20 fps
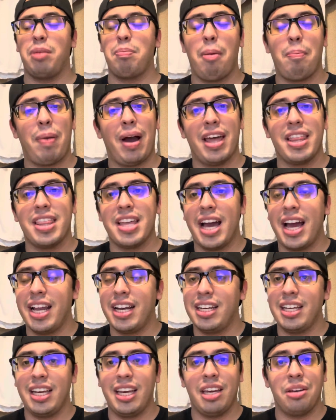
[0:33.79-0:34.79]
but by
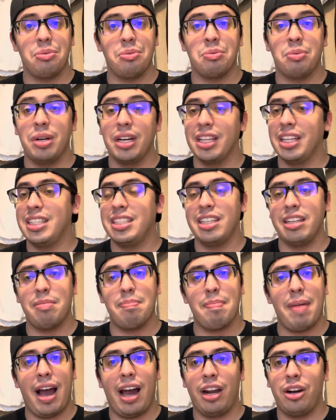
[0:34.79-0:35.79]
then it really didn't
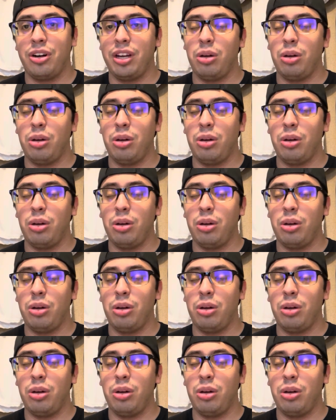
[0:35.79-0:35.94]
matter.